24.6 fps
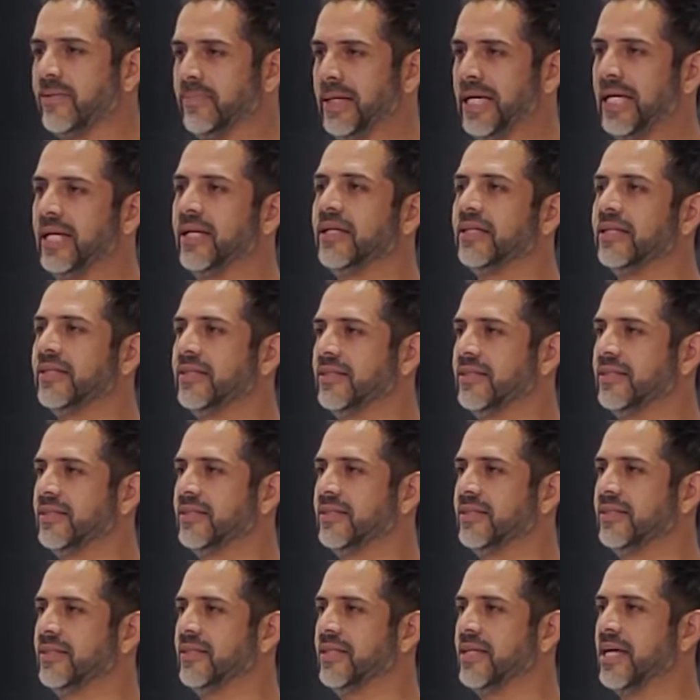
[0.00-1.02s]
in me,
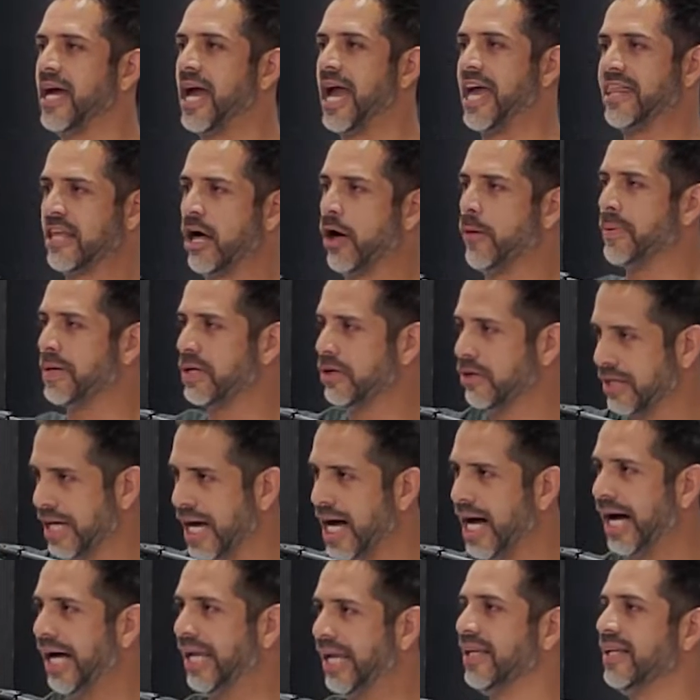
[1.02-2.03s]
and I'll be your
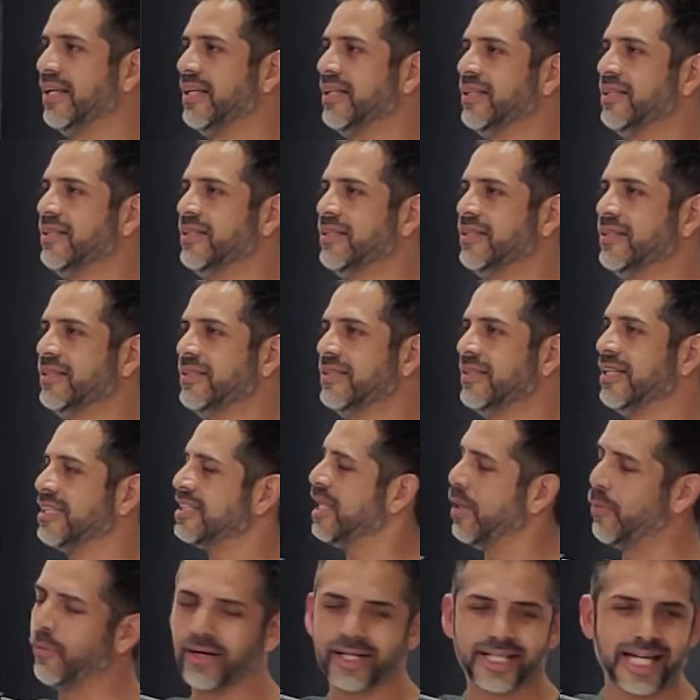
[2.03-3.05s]
God.
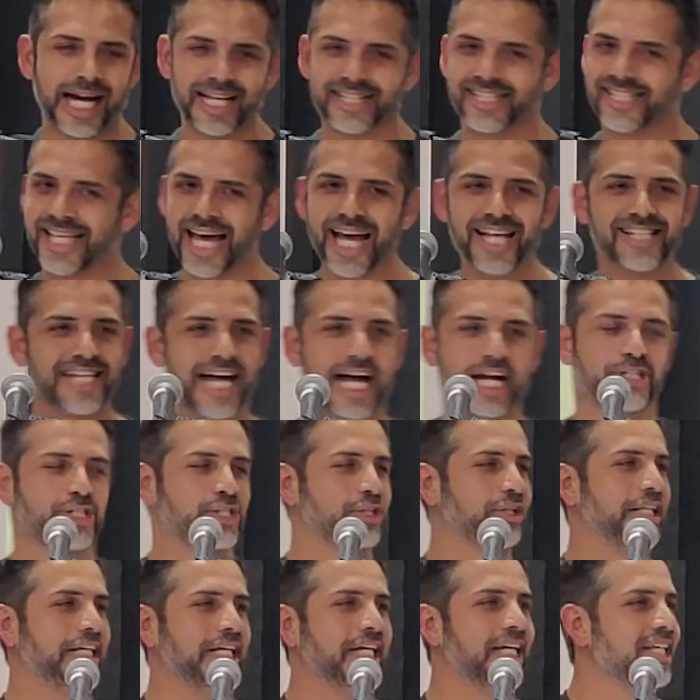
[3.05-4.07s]
That's not what God says,
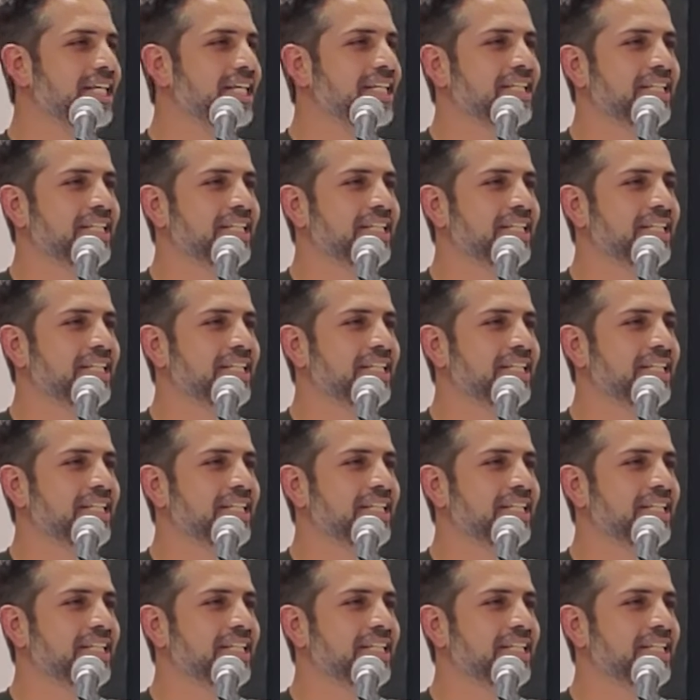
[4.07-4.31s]
actually.